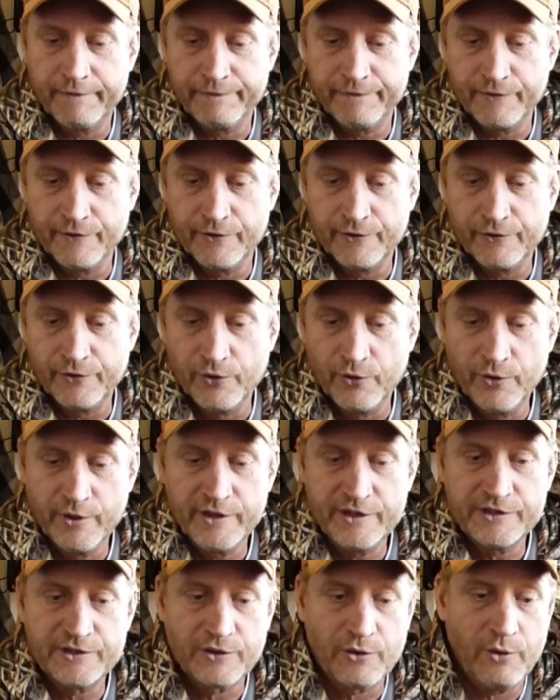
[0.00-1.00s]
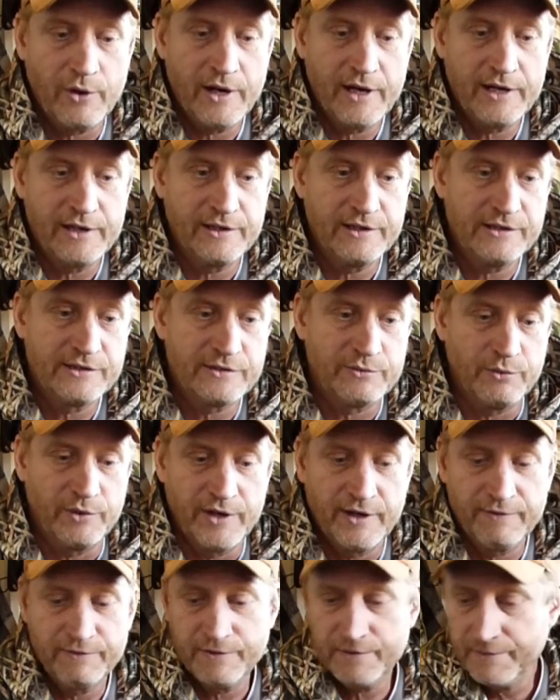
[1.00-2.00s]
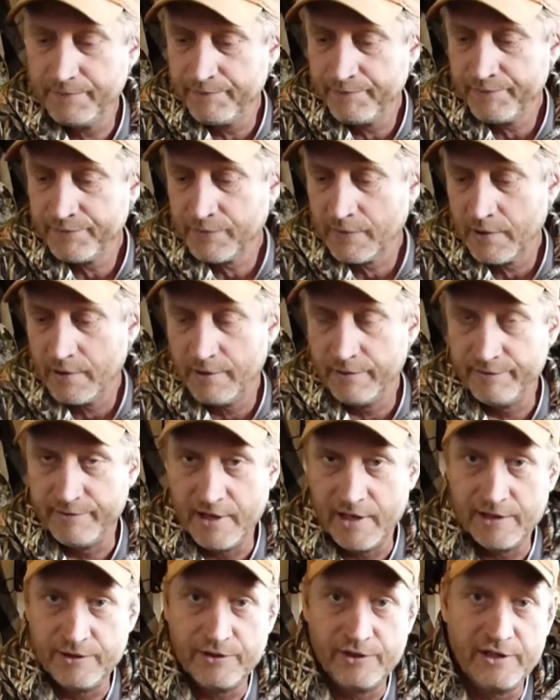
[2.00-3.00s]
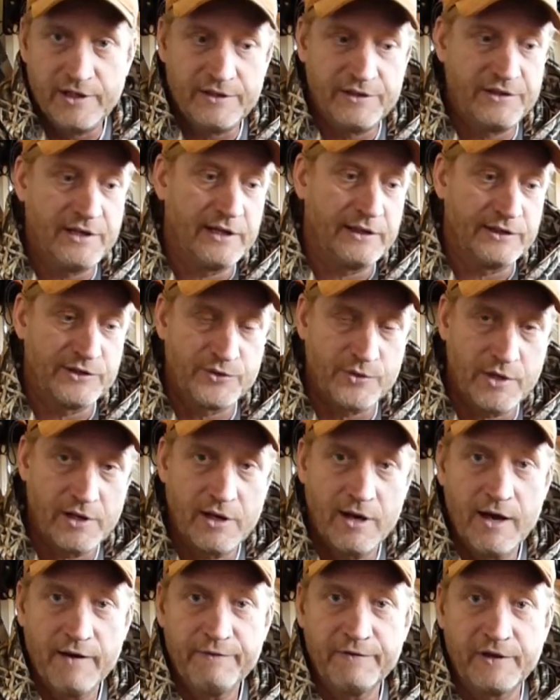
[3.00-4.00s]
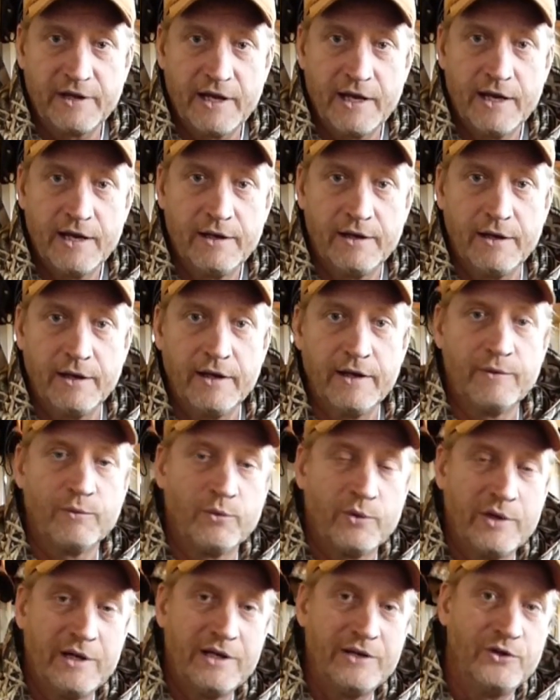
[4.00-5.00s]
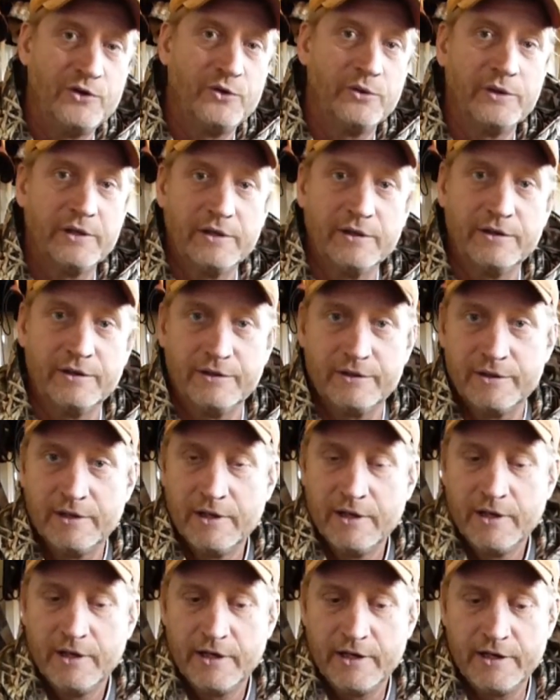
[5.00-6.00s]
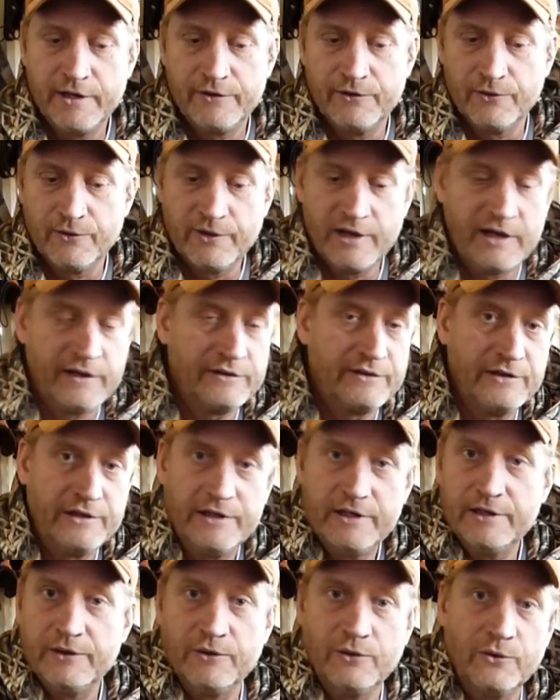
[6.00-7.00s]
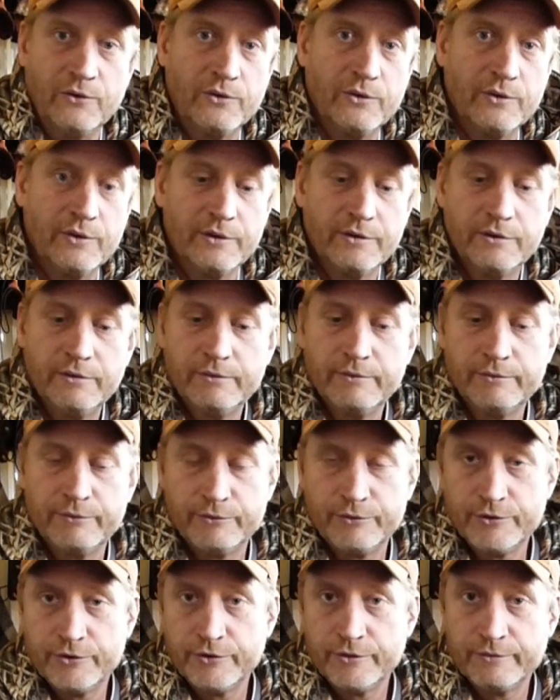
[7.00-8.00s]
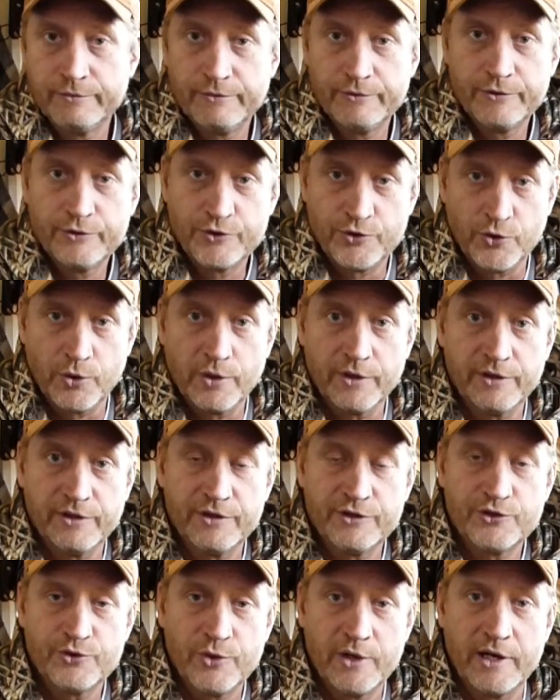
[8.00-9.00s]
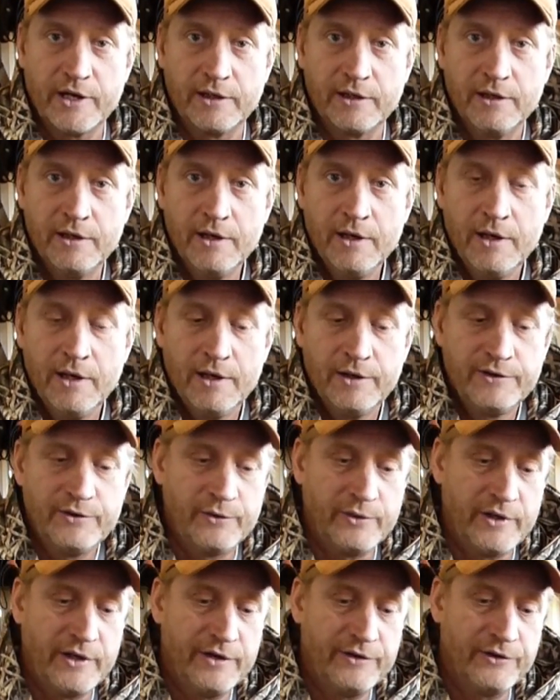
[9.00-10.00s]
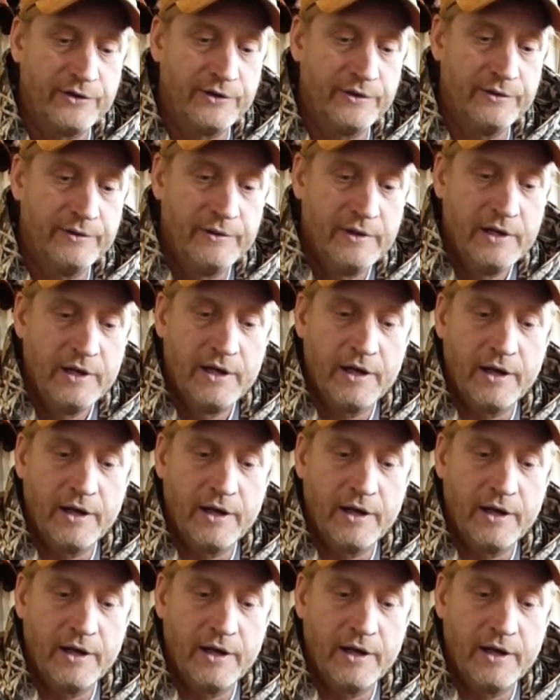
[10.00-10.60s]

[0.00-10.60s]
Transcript: for noise, quietness, whatever, then you need to take the string off again and redo it. And either lengthen it or shorten the string to either